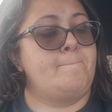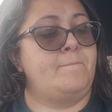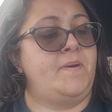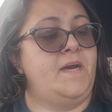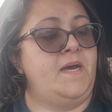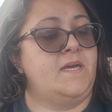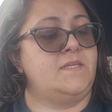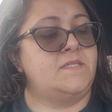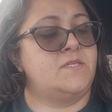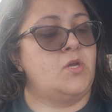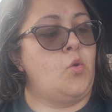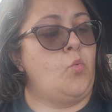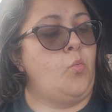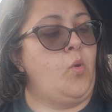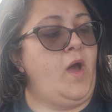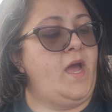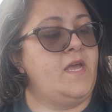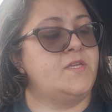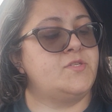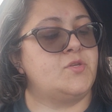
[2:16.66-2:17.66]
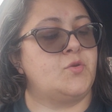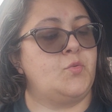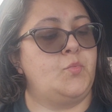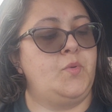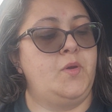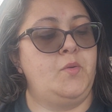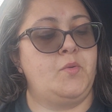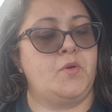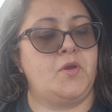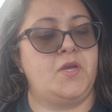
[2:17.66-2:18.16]
but, wiser
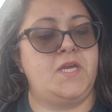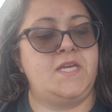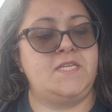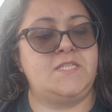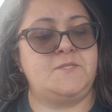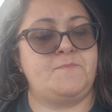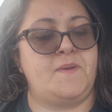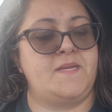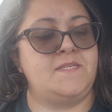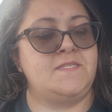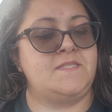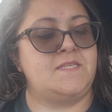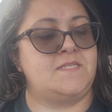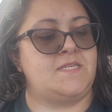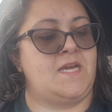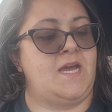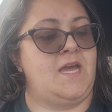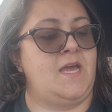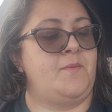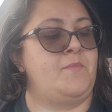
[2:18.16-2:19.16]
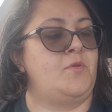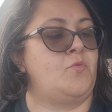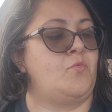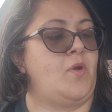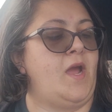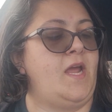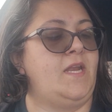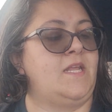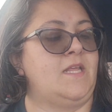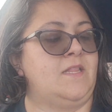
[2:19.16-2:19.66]
wooer, he spends the time in
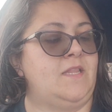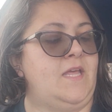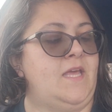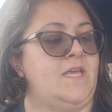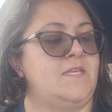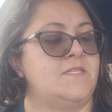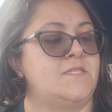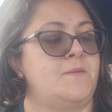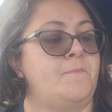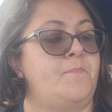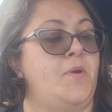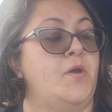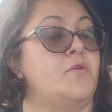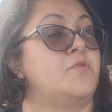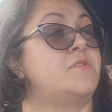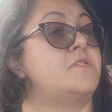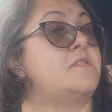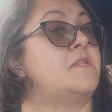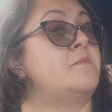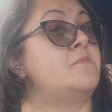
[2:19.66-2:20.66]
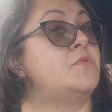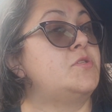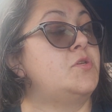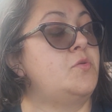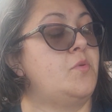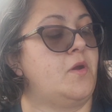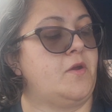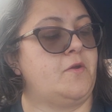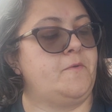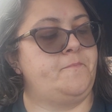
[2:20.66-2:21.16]
writing lays and posts them
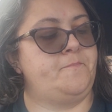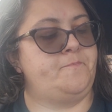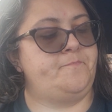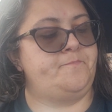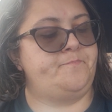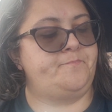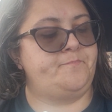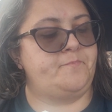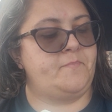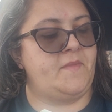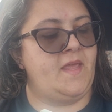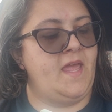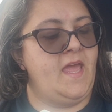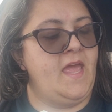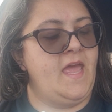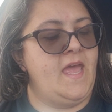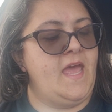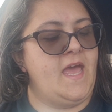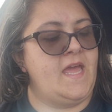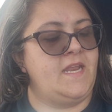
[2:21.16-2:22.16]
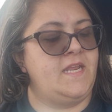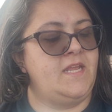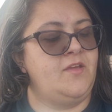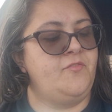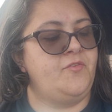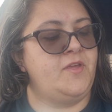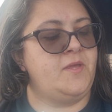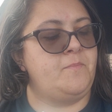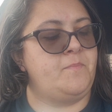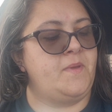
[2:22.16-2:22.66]
to her. And
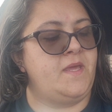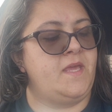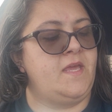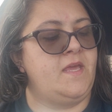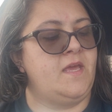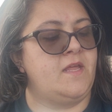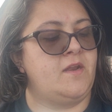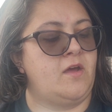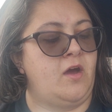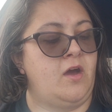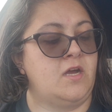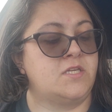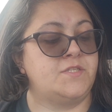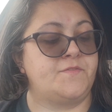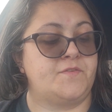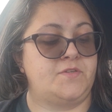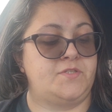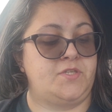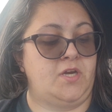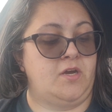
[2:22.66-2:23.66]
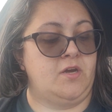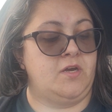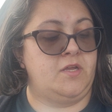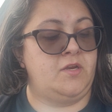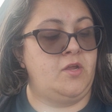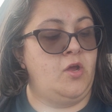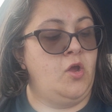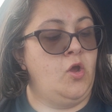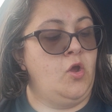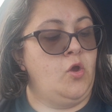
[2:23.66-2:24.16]
if he be an Oxford
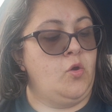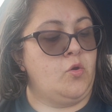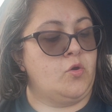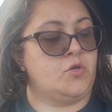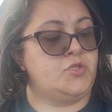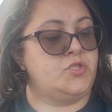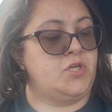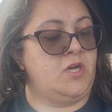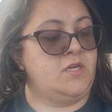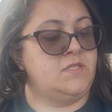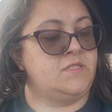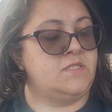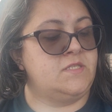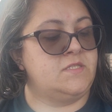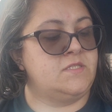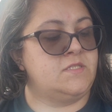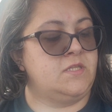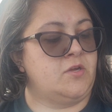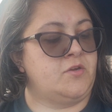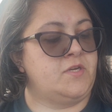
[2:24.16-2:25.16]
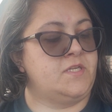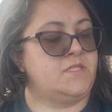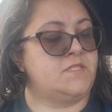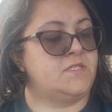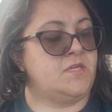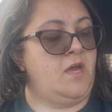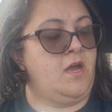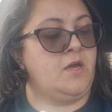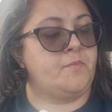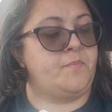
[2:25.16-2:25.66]
don, or Johnson's
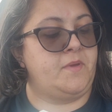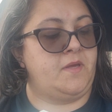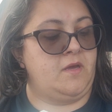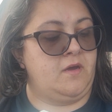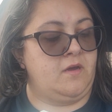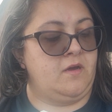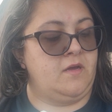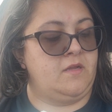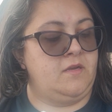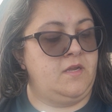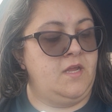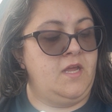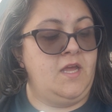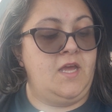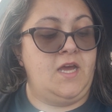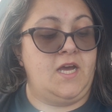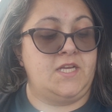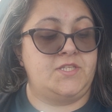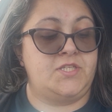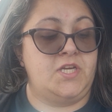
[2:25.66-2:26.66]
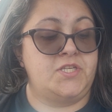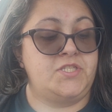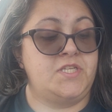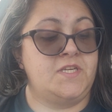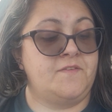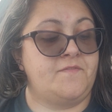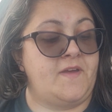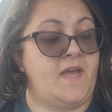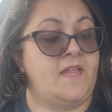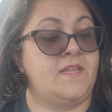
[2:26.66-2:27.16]
learned sock be on, a
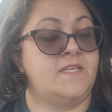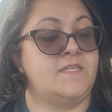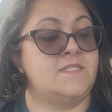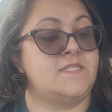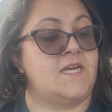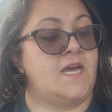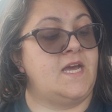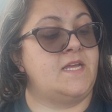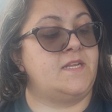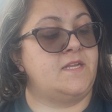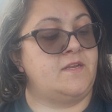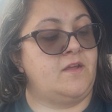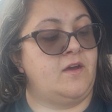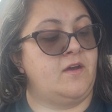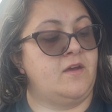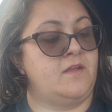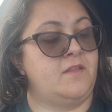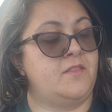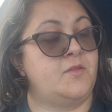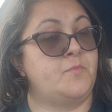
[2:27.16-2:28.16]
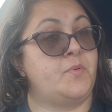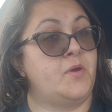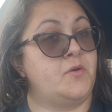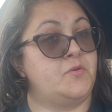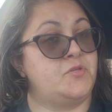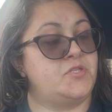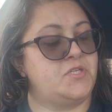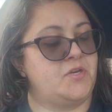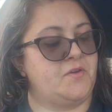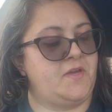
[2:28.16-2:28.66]
touching Valentine anon the
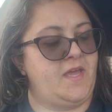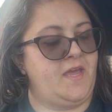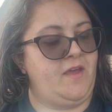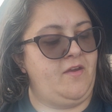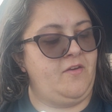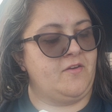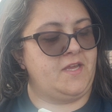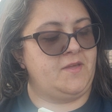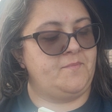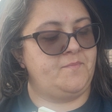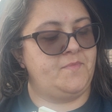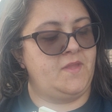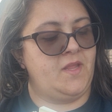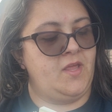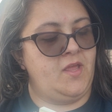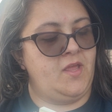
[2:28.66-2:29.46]
post shall carry,